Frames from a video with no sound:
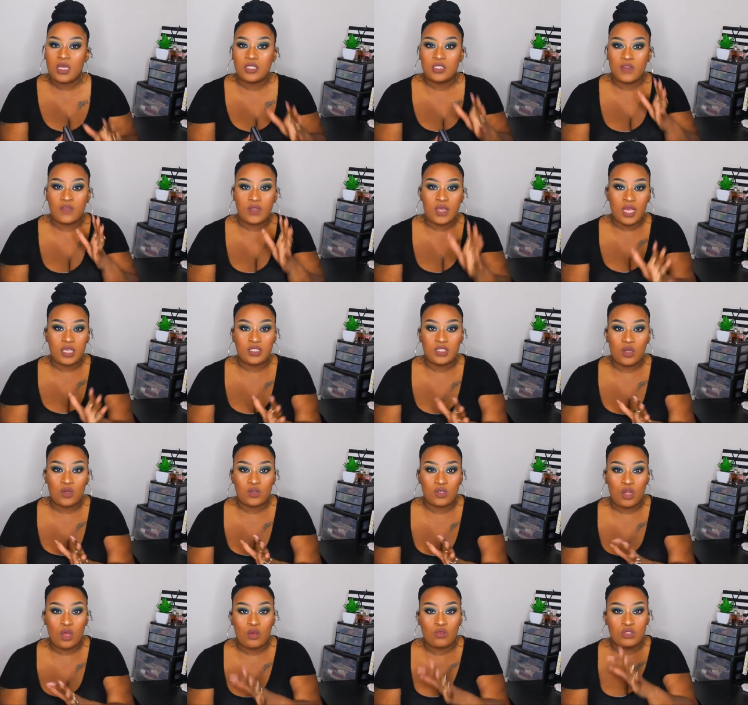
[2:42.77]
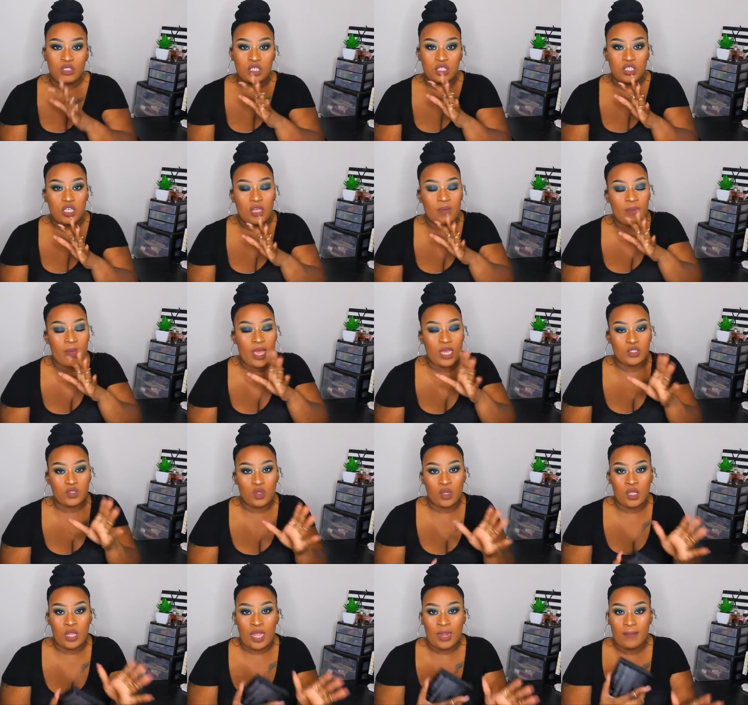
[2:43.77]
So if you guys don't know, TJ Maxx
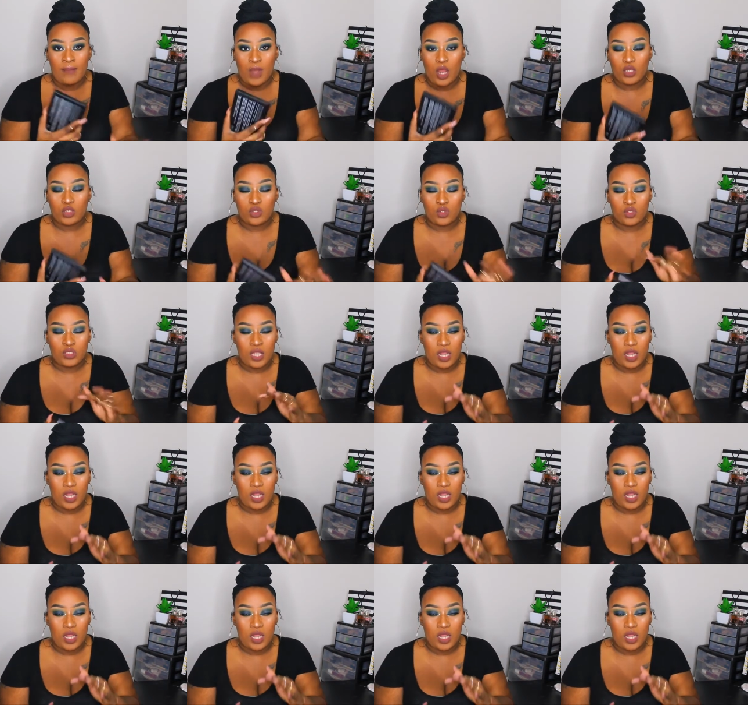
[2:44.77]
or like Marshalls,